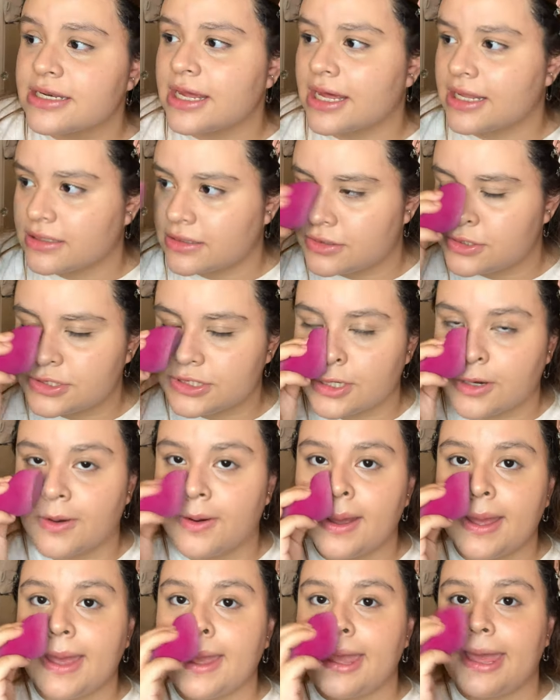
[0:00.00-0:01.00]
talent show
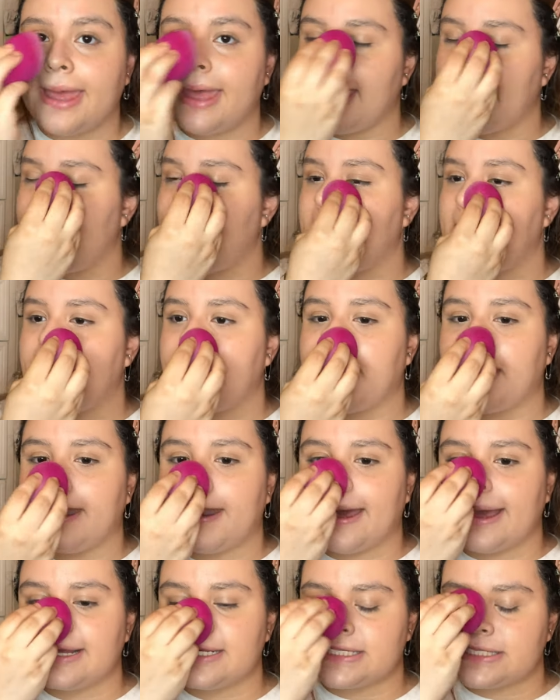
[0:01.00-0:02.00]
and
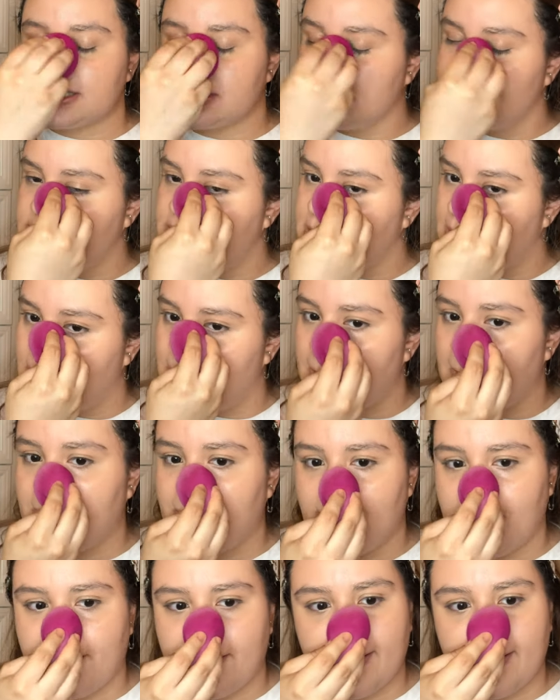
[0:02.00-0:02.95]
I sang Adele.